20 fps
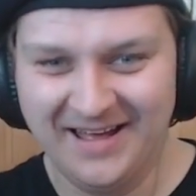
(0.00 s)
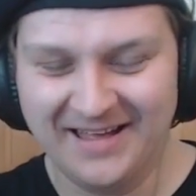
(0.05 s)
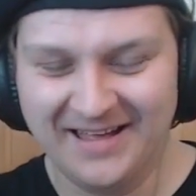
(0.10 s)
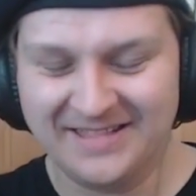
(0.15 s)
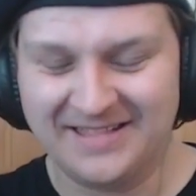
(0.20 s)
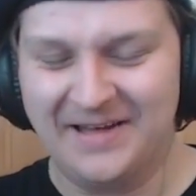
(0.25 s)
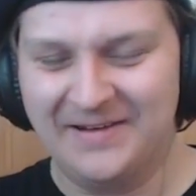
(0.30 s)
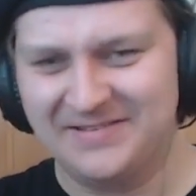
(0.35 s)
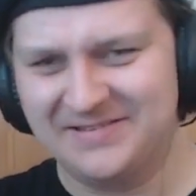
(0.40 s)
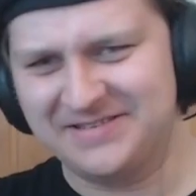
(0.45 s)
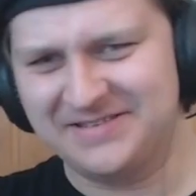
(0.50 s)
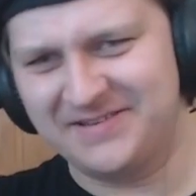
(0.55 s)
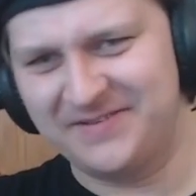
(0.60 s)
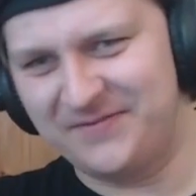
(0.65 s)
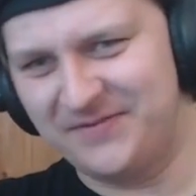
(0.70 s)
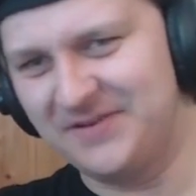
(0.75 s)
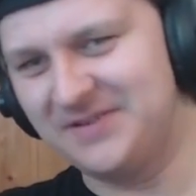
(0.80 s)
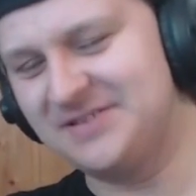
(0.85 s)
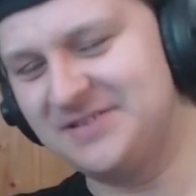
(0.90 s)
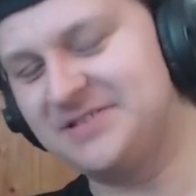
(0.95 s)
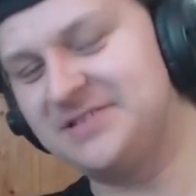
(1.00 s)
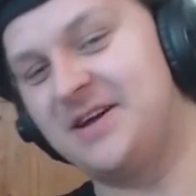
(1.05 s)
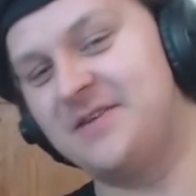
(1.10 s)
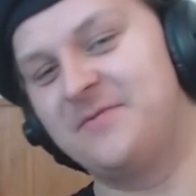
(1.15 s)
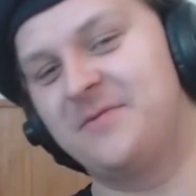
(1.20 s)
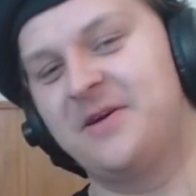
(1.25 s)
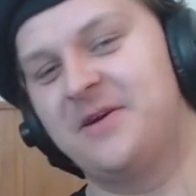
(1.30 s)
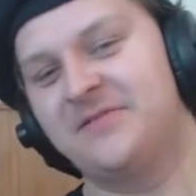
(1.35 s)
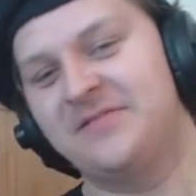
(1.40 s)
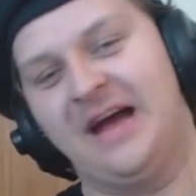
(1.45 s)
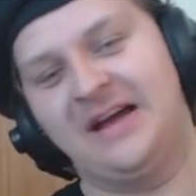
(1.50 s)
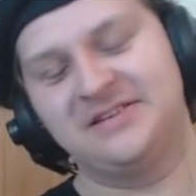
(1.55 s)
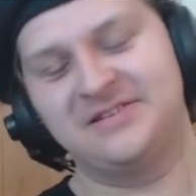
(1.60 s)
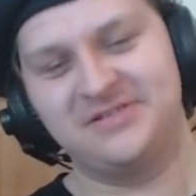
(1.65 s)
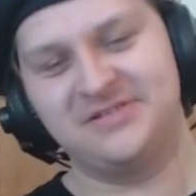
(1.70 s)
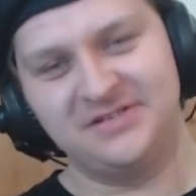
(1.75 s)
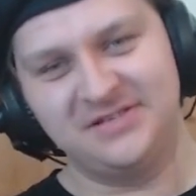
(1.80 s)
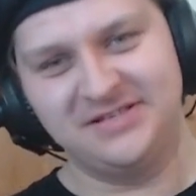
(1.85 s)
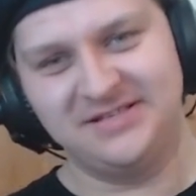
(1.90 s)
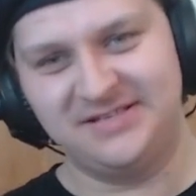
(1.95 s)
that was the first time we've
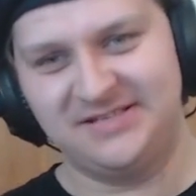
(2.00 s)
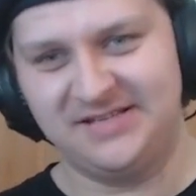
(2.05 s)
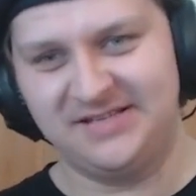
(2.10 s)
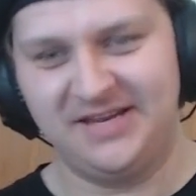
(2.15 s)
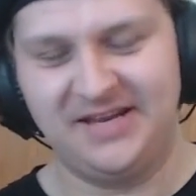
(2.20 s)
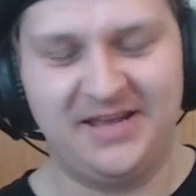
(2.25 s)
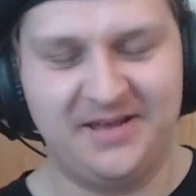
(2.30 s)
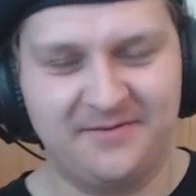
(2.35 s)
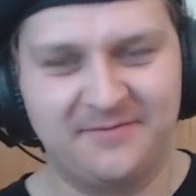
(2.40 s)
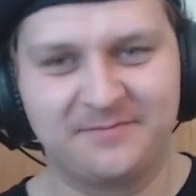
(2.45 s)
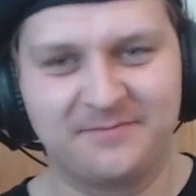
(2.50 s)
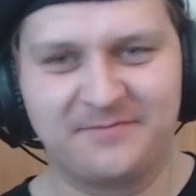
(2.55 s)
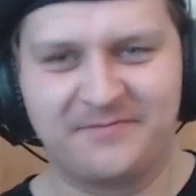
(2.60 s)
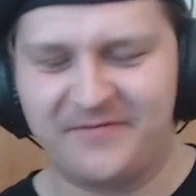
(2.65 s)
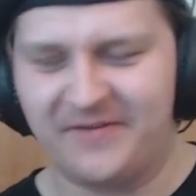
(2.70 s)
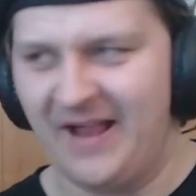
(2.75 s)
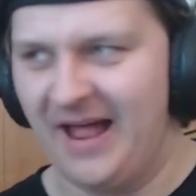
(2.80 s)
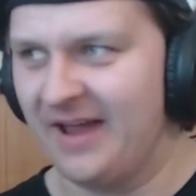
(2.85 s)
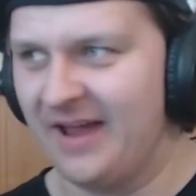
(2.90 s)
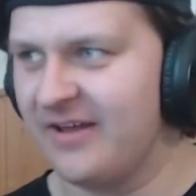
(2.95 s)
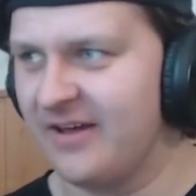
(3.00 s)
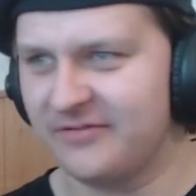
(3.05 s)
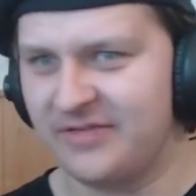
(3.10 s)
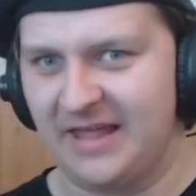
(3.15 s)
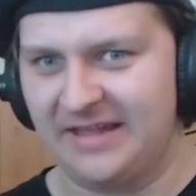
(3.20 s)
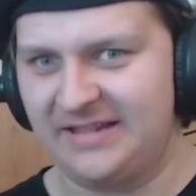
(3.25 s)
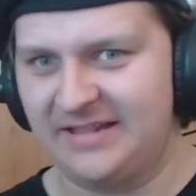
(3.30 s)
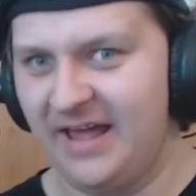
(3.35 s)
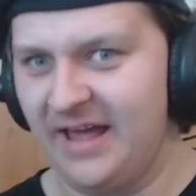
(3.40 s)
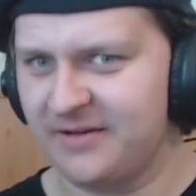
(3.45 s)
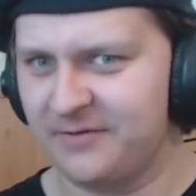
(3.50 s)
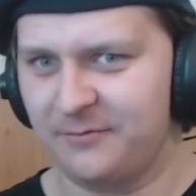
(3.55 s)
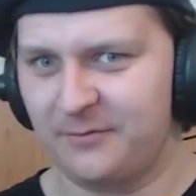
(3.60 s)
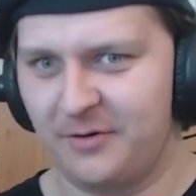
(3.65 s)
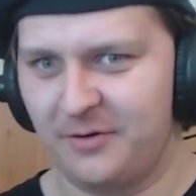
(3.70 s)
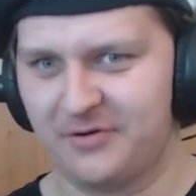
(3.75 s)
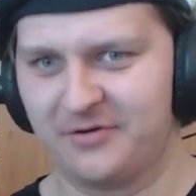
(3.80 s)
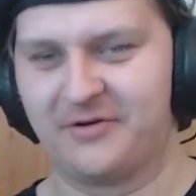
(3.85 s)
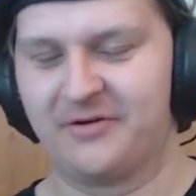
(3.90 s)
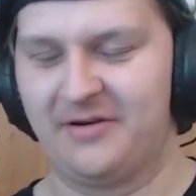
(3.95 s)
actually seen him flat out attack
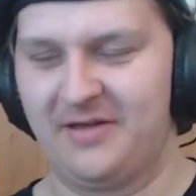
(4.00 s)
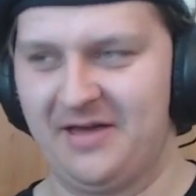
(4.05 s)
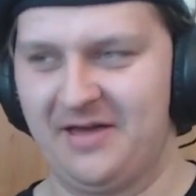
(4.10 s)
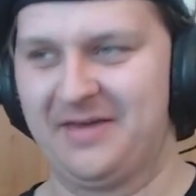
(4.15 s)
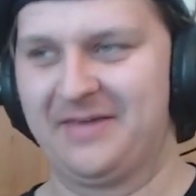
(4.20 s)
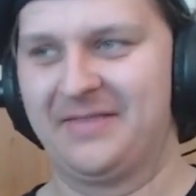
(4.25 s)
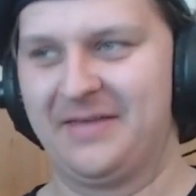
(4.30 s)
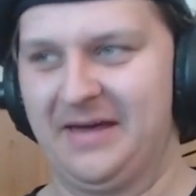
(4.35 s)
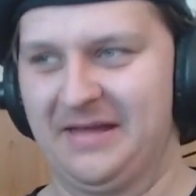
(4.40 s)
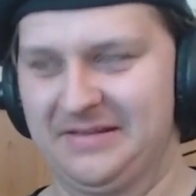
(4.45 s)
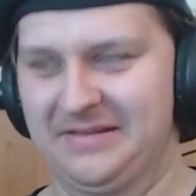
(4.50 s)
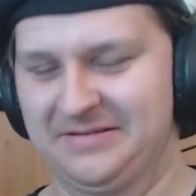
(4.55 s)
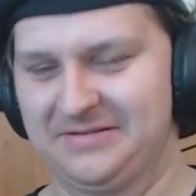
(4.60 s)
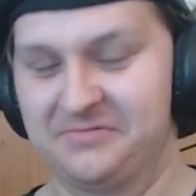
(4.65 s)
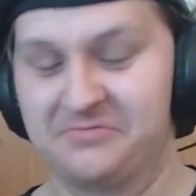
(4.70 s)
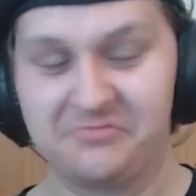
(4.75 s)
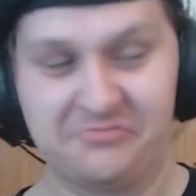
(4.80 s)
Wander like that.